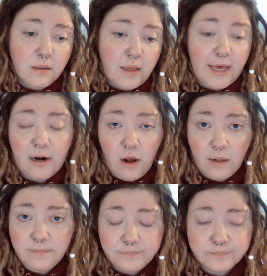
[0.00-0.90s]
at
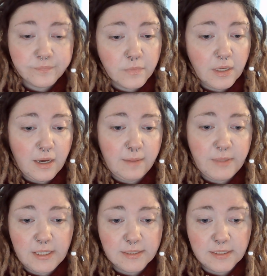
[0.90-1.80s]
all
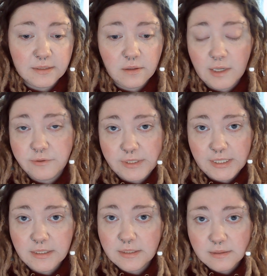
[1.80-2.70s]
because it
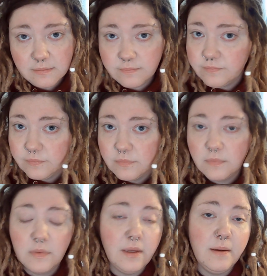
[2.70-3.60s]
contradicts
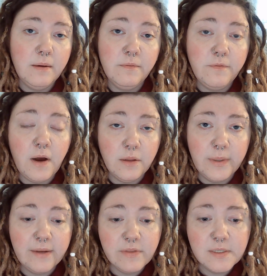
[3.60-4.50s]
the
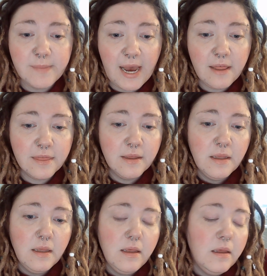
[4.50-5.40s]
following of this path,
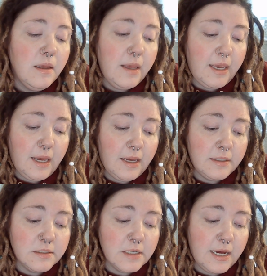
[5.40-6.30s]

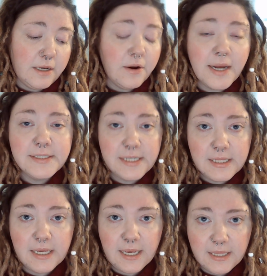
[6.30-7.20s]
and not
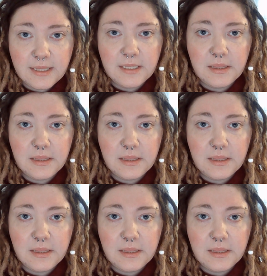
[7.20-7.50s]
dealing in